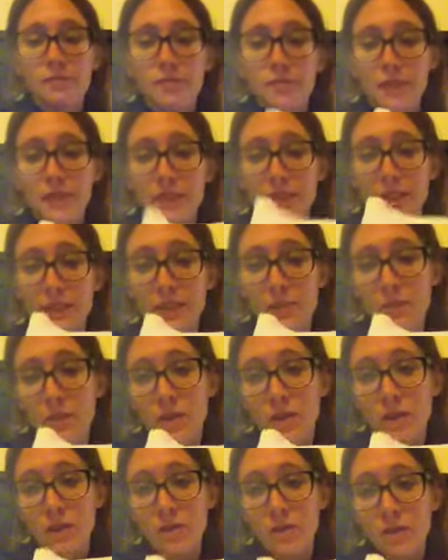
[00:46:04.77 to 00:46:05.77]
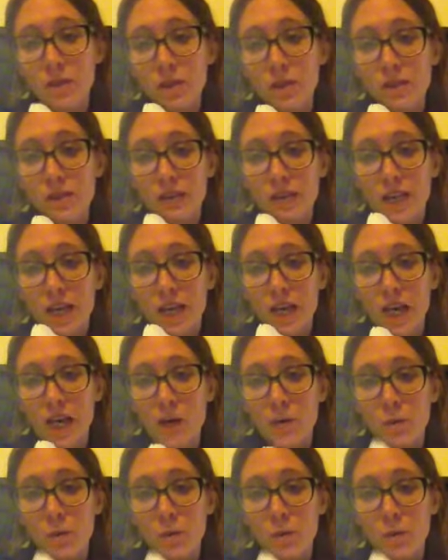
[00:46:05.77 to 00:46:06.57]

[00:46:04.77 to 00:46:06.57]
This is one of the ones that I